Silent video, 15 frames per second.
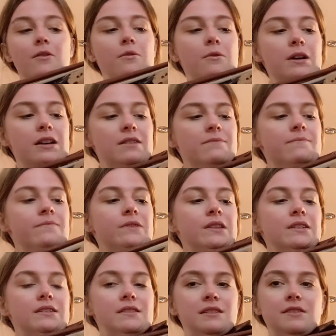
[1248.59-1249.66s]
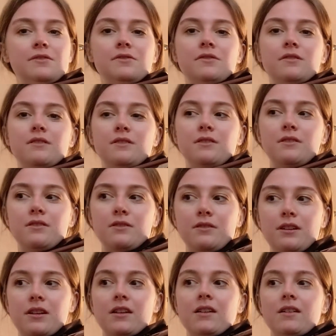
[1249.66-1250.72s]
1, 2,
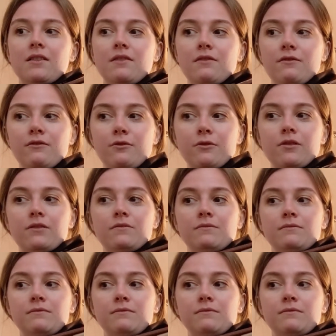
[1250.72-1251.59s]
3, 4.